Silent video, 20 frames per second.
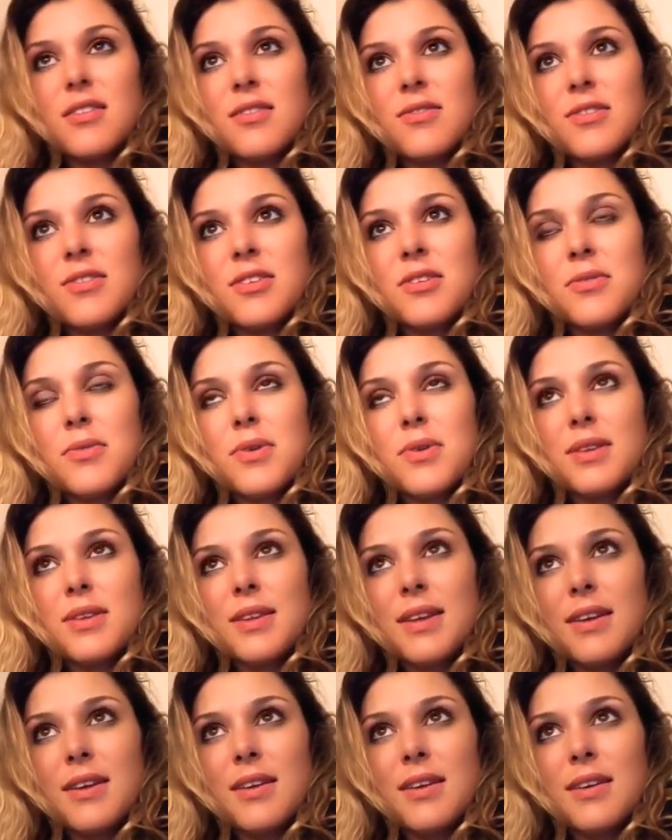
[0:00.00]
You know, one
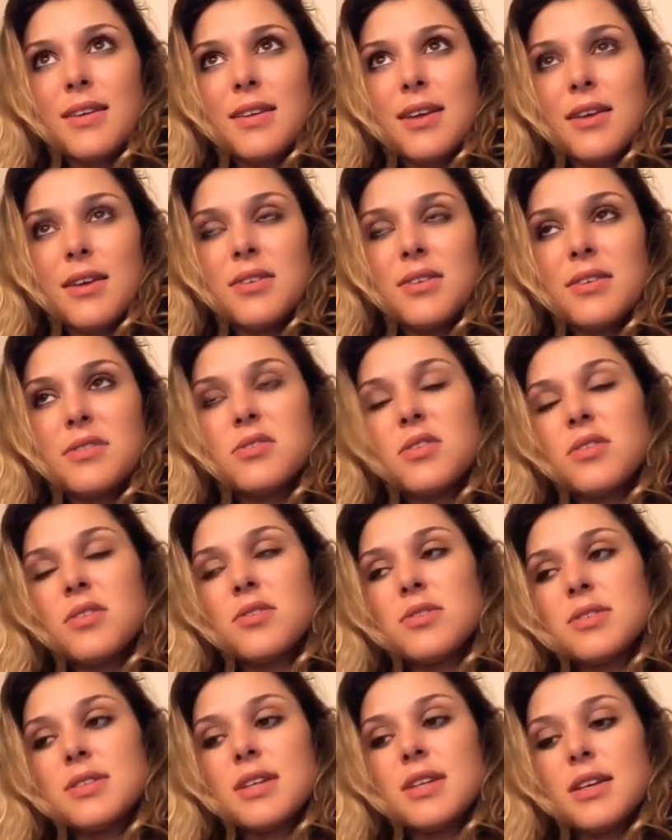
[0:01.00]
thing that you need to
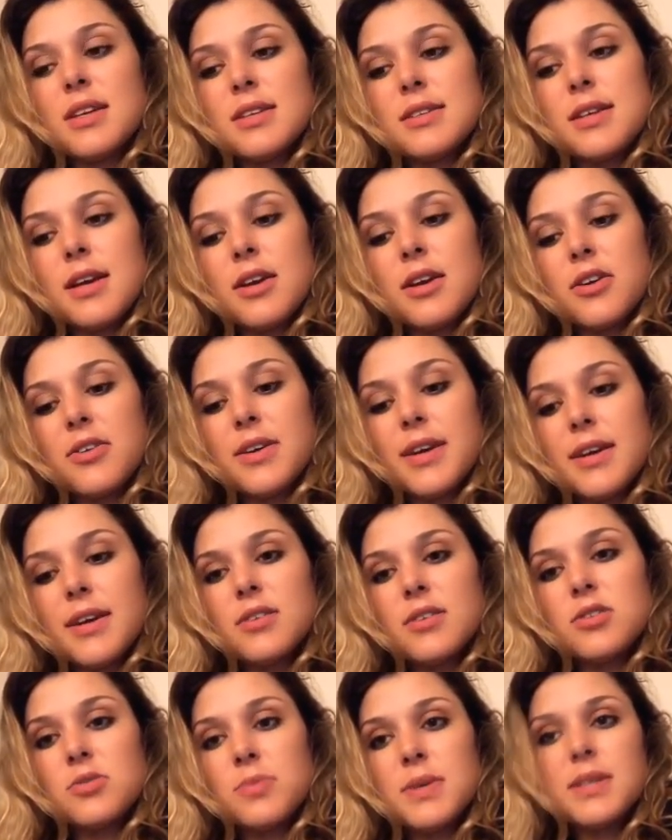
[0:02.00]
understand is that
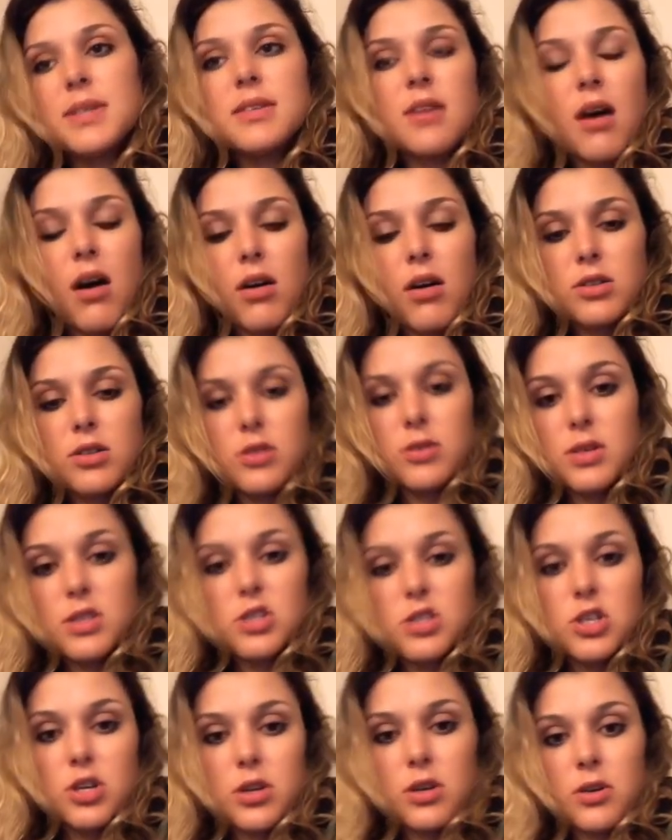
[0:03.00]
creators, we talk to
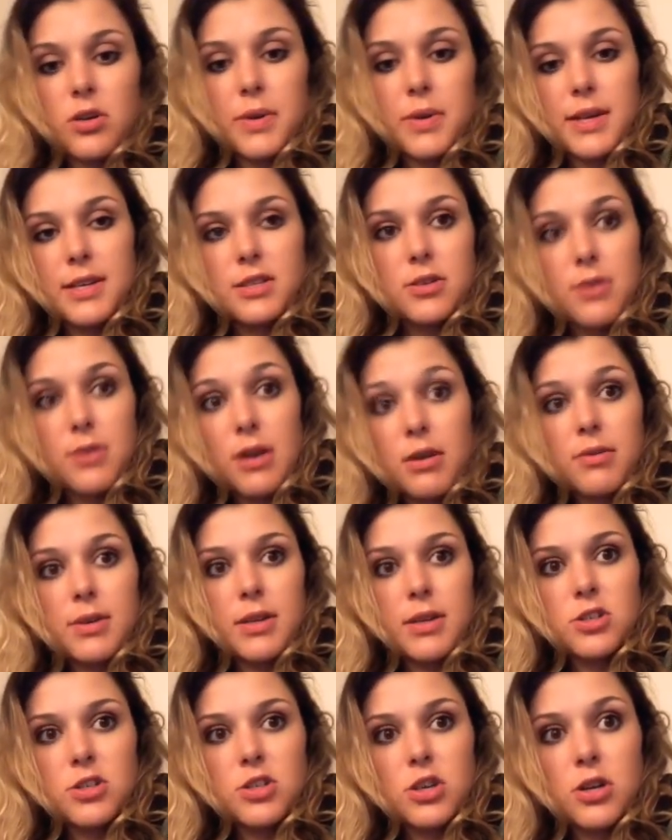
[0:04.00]
each other, we interact with
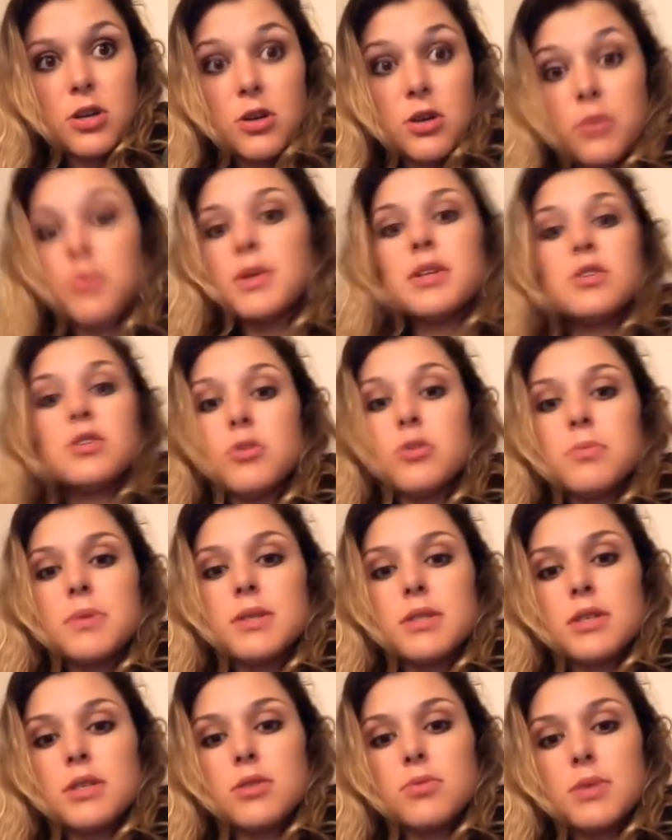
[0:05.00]
each other, we do
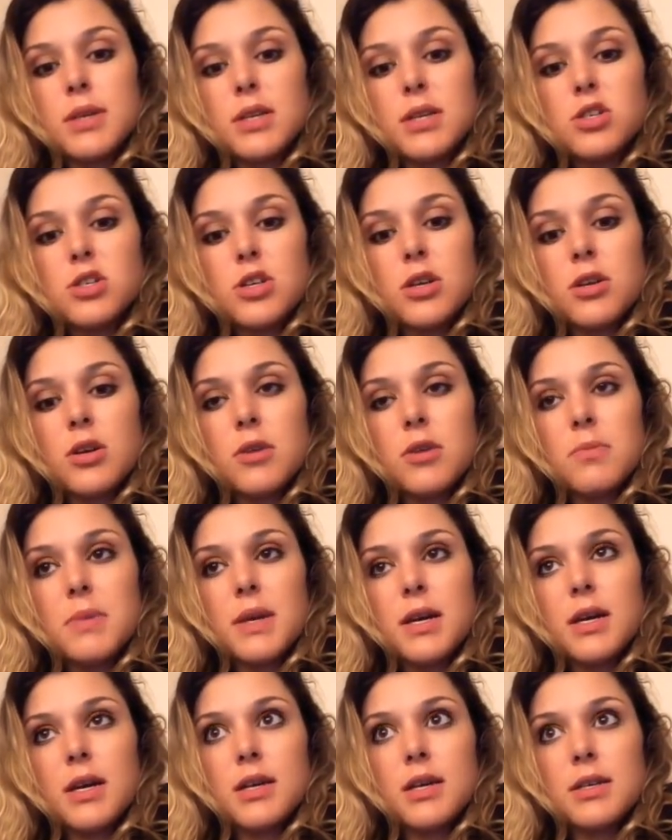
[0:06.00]
business with each other,
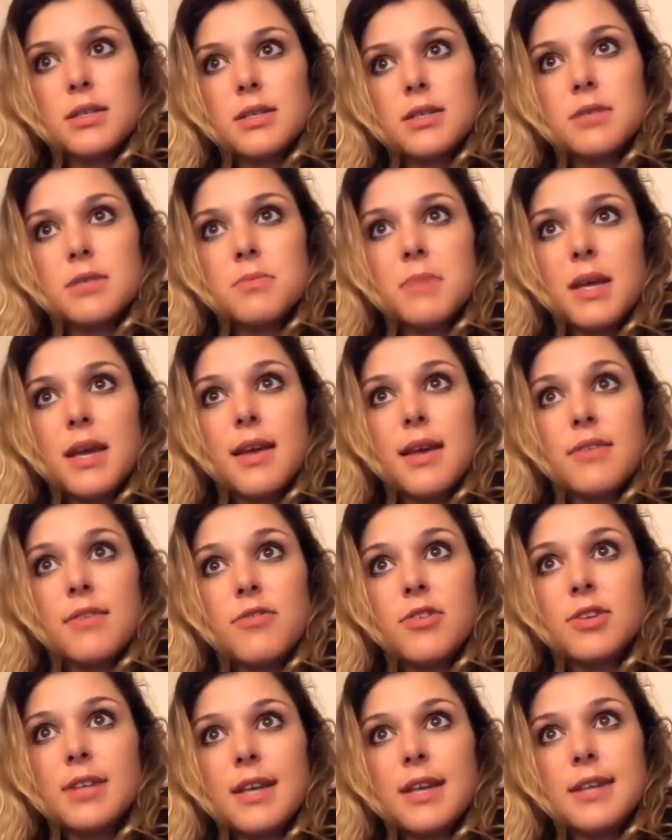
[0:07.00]
because as me
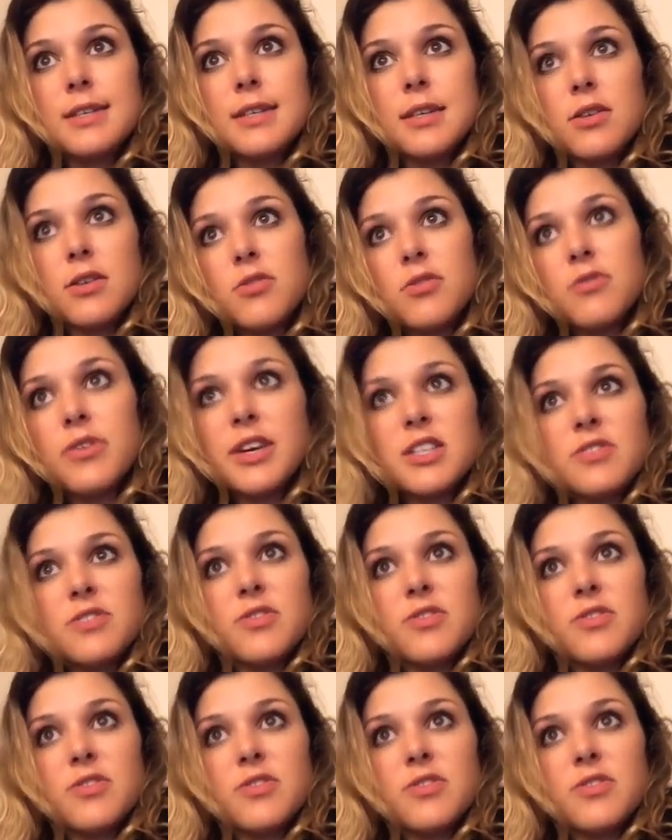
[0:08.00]
advertising you, vice